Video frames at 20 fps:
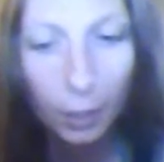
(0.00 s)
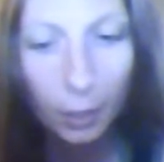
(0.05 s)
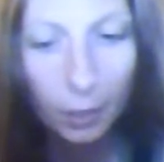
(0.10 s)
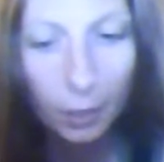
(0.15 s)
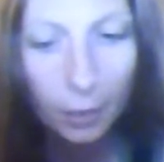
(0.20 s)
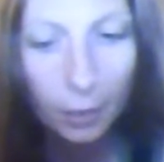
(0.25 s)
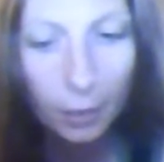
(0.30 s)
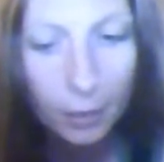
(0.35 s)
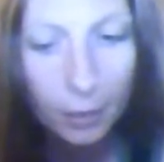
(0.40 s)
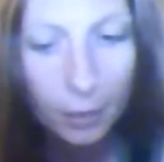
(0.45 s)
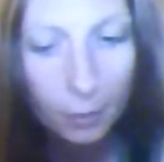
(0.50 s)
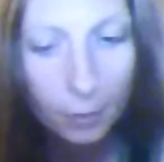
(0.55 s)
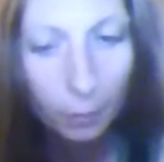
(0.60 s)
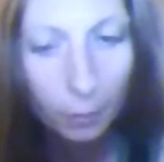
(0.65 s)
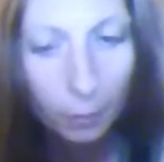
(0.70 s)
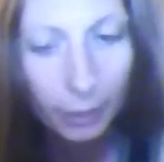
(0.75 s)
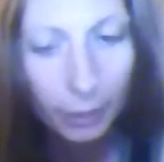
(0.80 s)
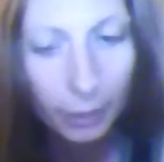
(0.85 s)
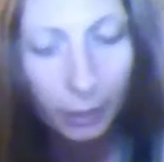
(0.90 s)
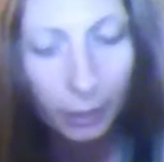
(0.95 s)
This
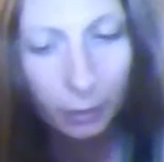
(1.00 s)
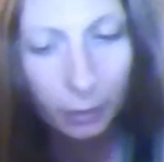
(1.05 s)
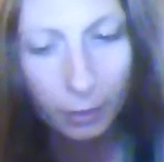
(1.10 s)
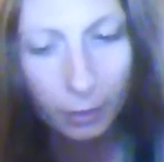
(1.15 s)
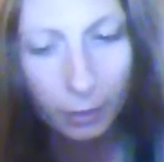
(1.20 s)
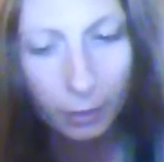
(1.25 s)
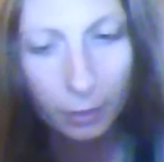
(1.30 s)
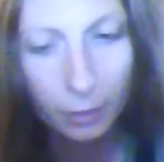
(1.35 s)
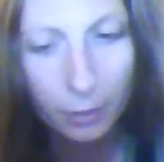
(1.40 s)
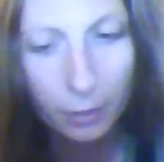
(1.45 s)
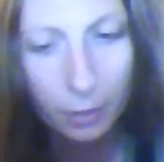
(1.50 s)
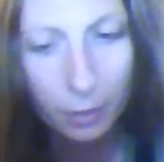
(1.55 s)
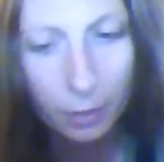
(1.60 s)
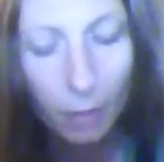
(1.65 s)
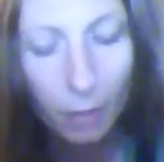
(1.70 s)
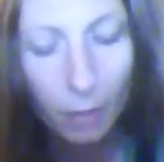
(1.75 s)
reading, this